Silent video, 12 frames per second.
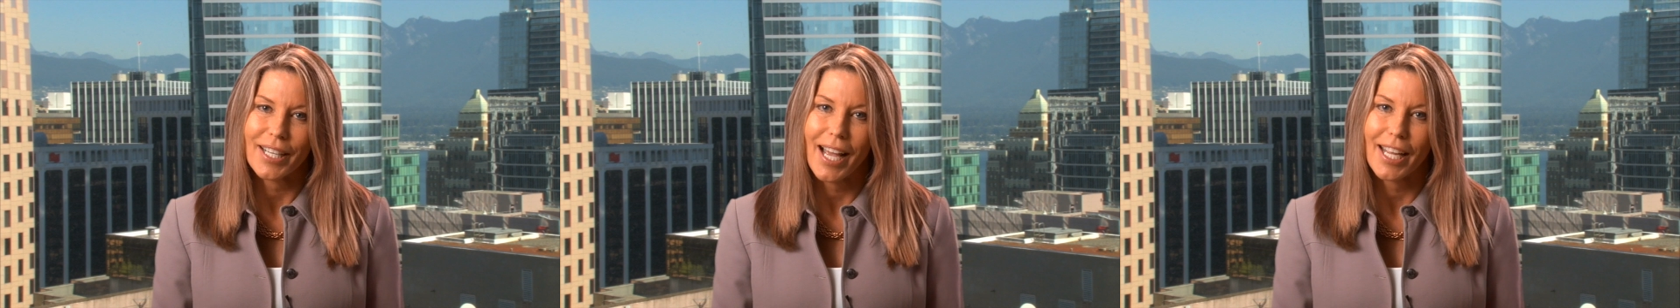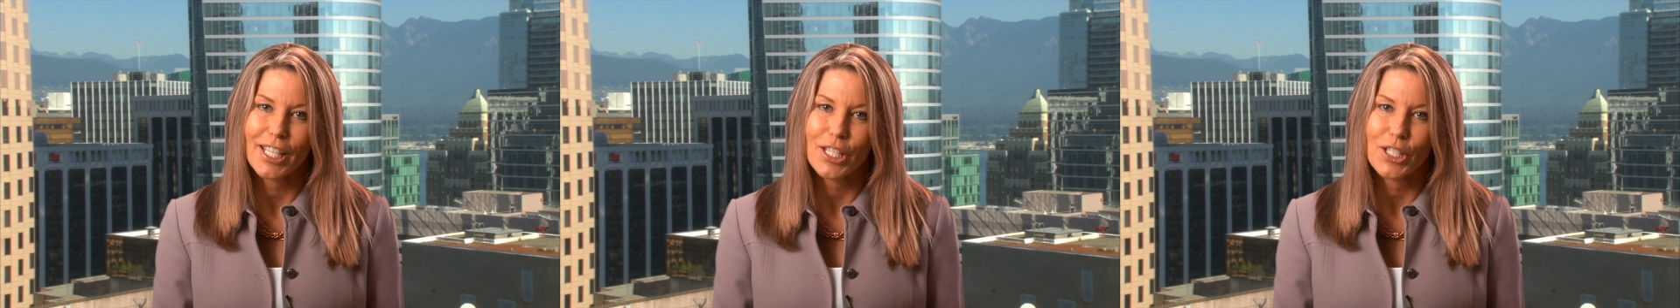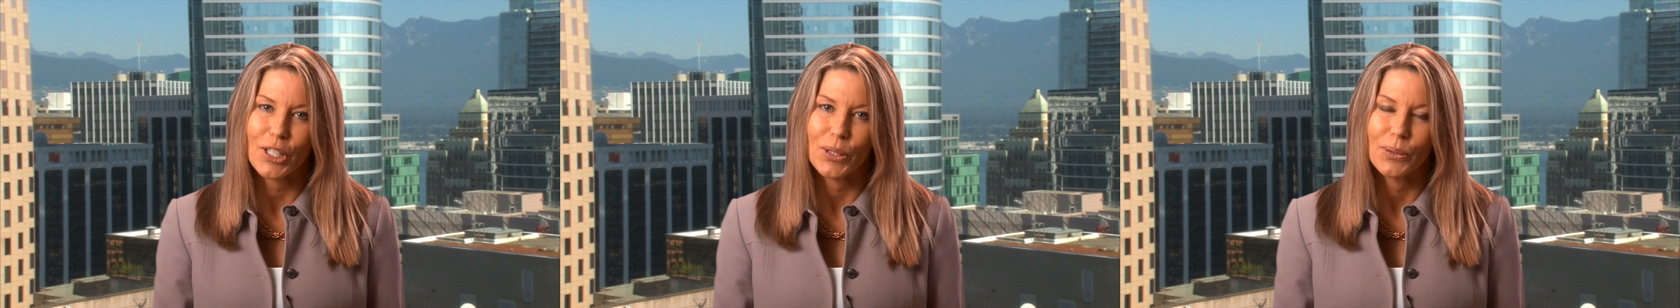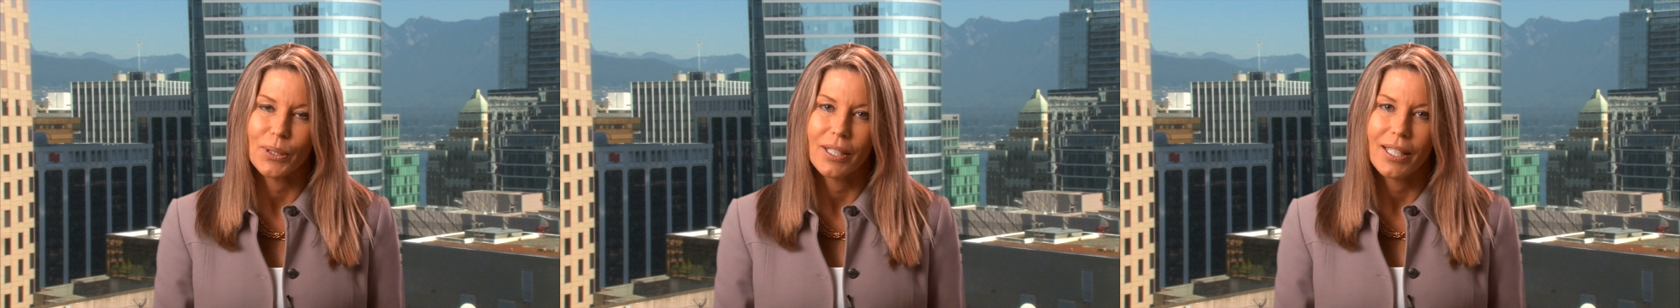and I can
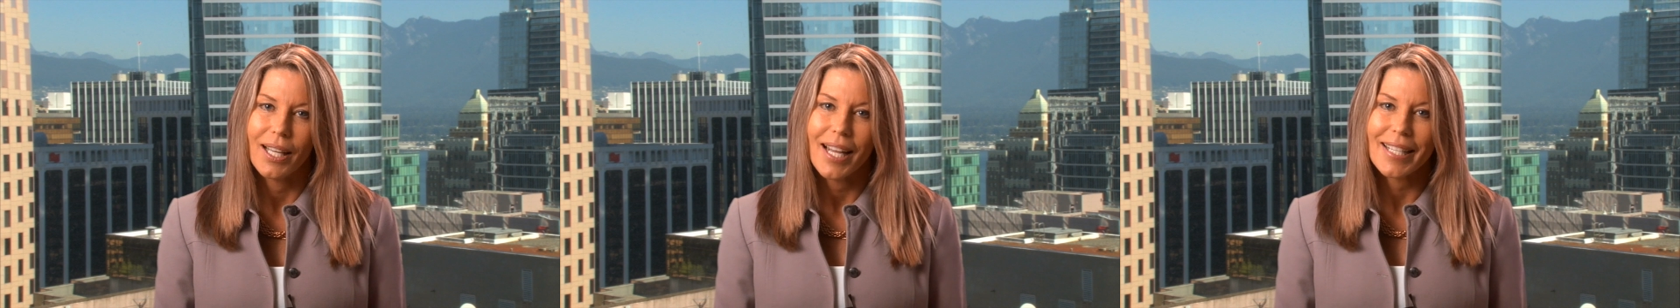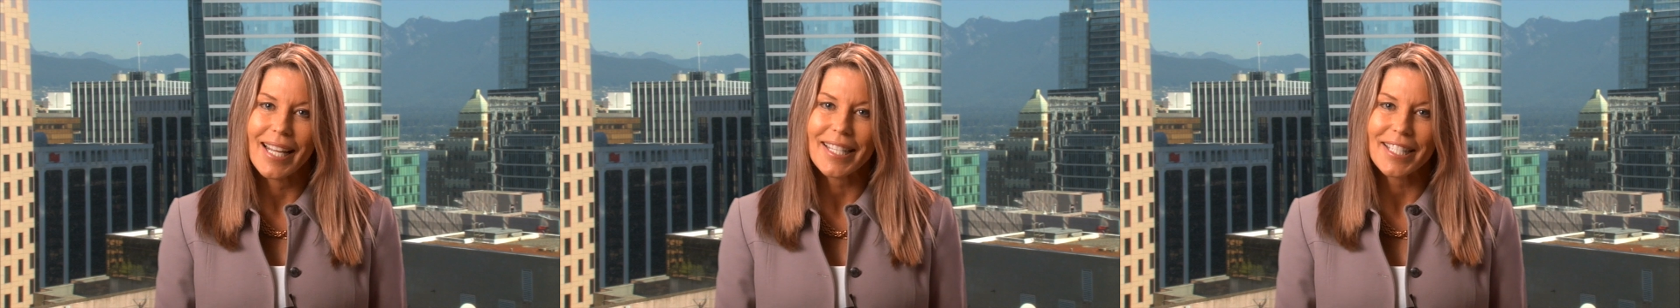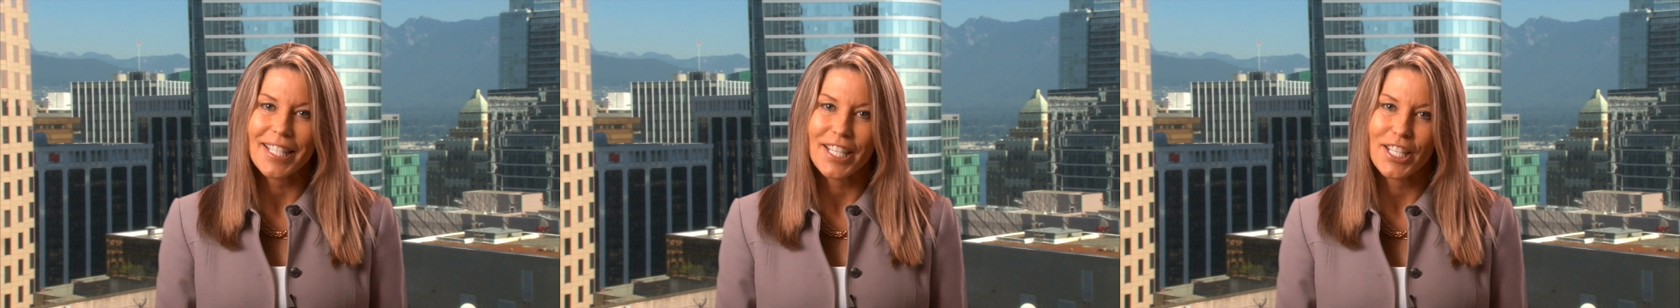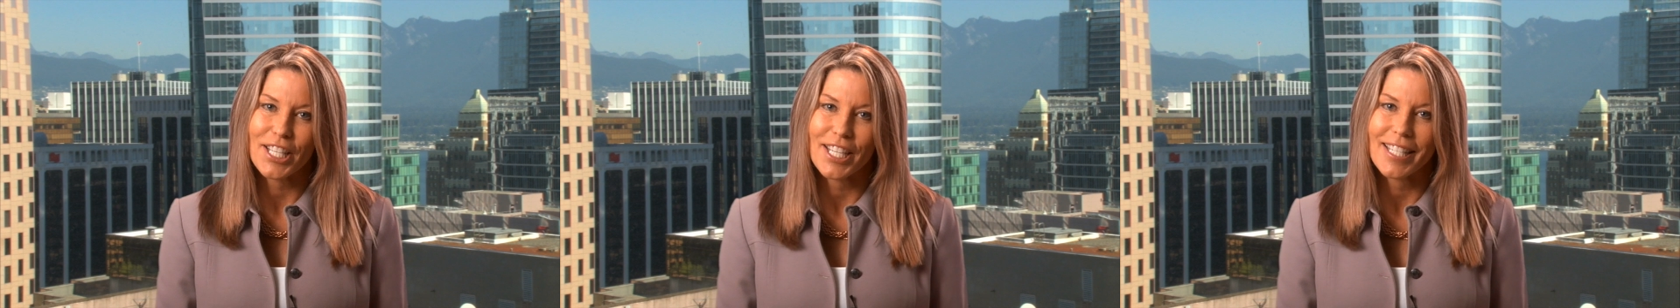do. Let's
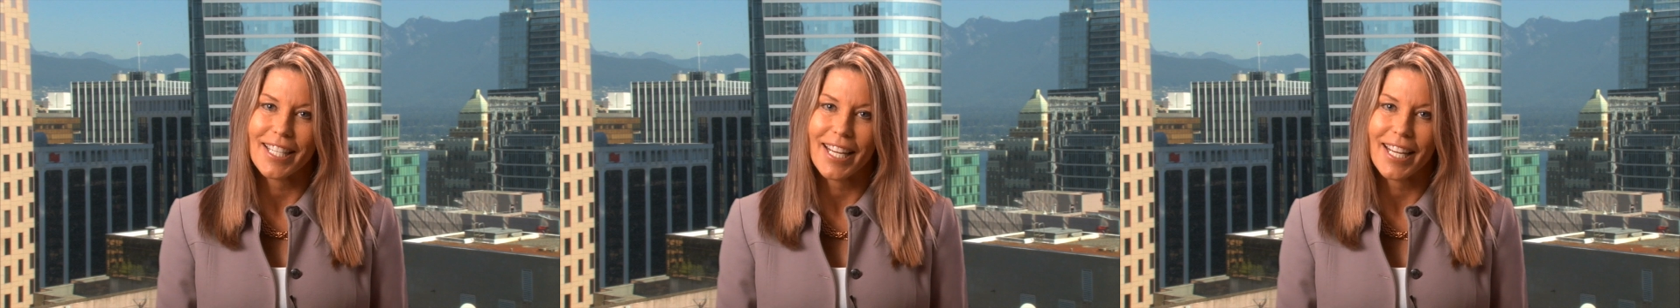succeed